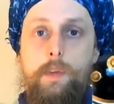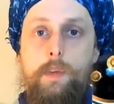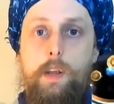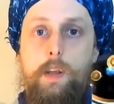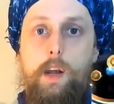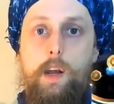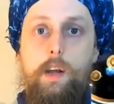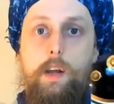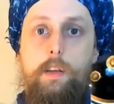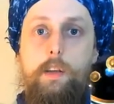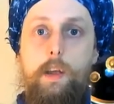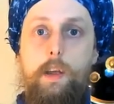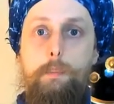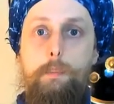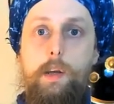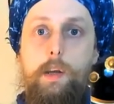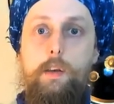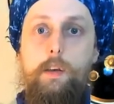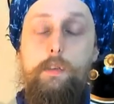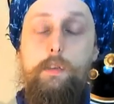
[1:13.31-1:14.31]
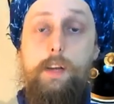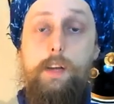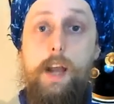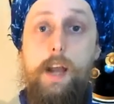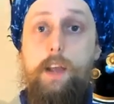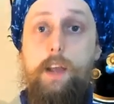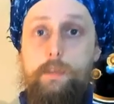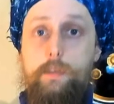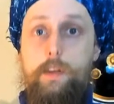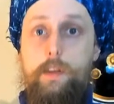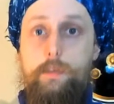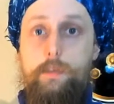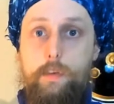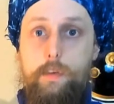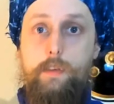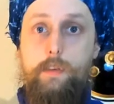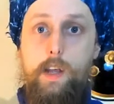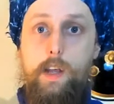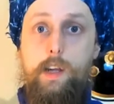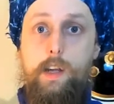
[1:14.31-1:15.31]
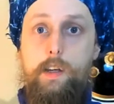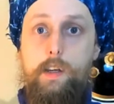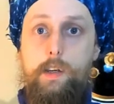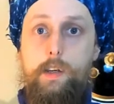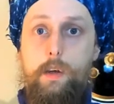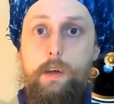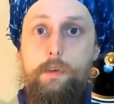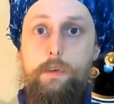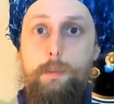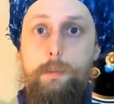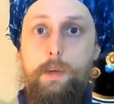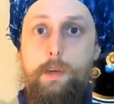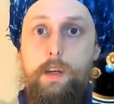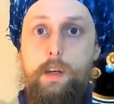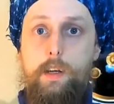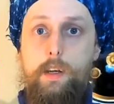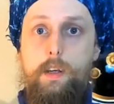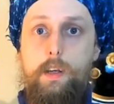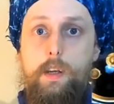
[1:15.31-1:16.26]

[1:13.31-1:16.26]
and that means classless society, ultimately.